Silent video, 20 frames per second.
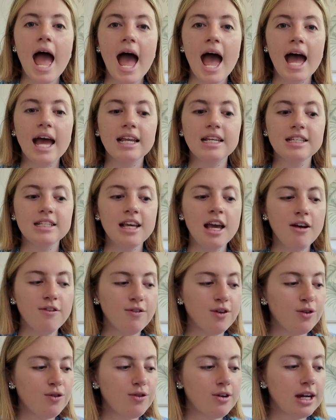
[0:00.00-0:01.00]
And yeah,
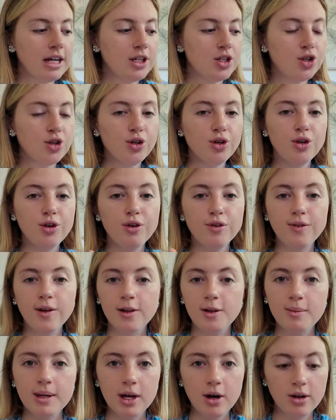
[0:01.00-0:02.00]
feel free to
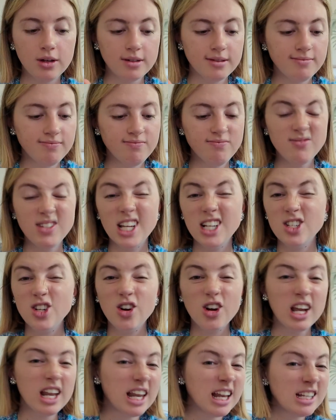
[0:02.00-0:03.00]
follow me on
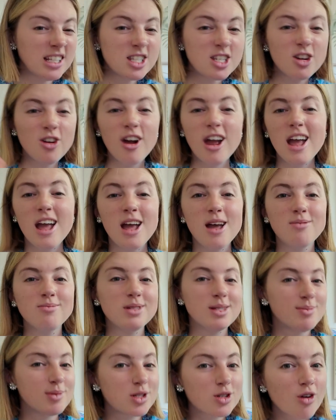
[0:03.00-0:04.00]
TikTok and Instagram,
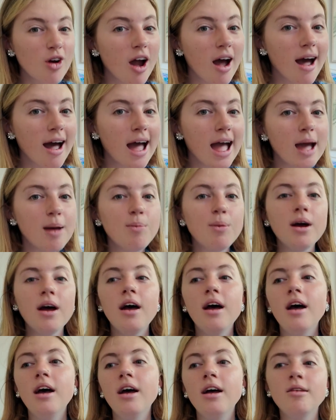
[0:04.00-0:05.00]
subscribe.
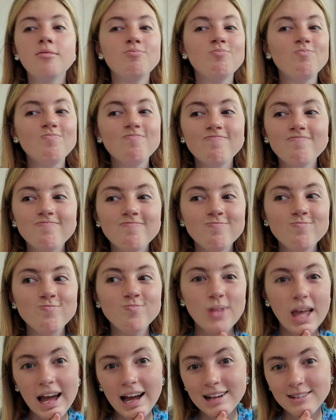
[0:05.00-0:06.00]

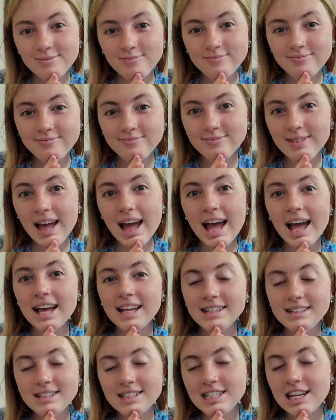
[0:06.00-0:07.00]
Yeah,
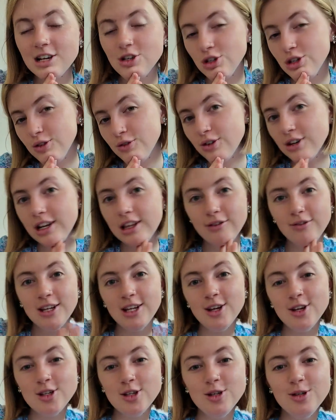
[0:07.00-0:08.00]
and stay tuned for another
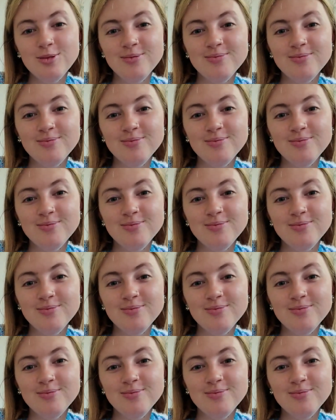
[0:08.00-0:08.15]
video soon.